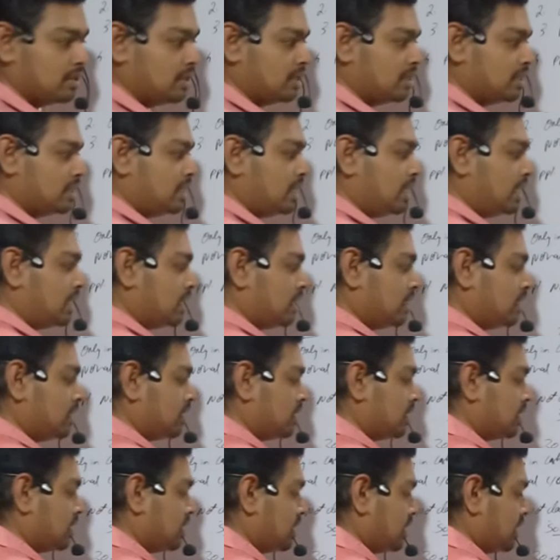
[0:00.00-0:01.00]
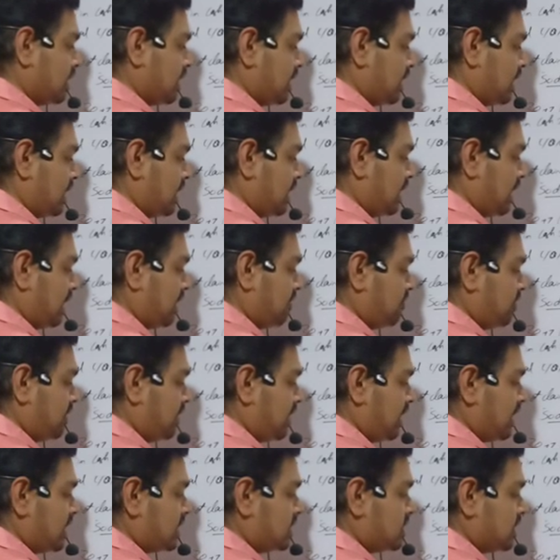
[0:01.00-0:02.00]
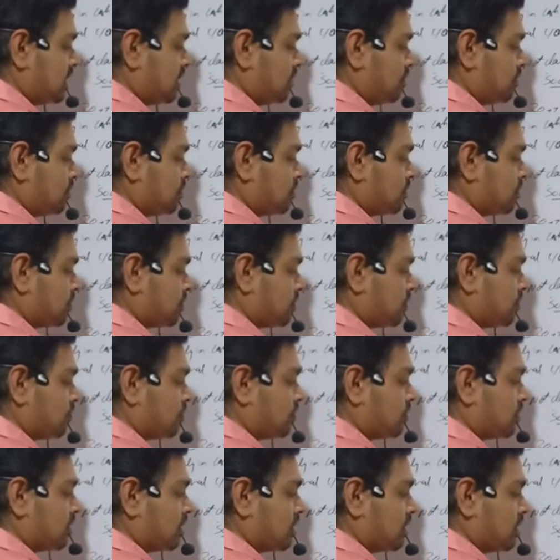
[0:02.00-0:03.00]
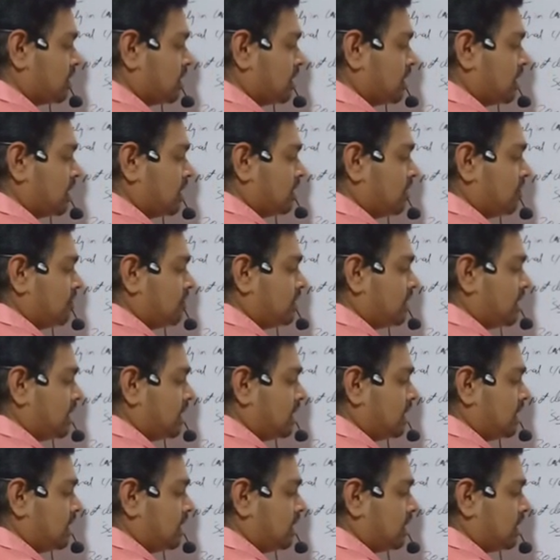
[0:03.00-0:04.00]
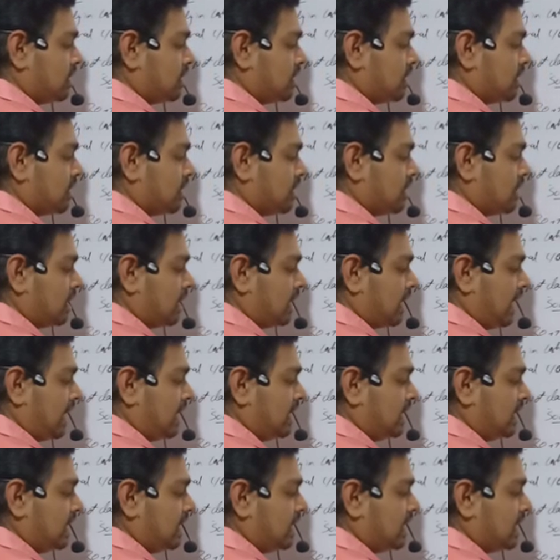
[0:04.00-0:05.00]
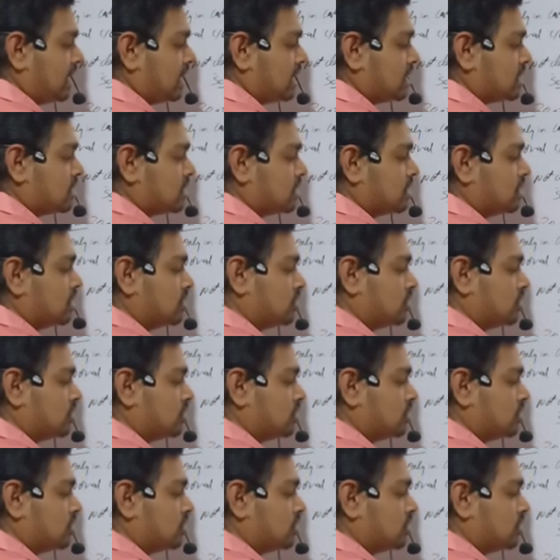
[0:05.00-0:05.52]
Then in every AGM within 30 days,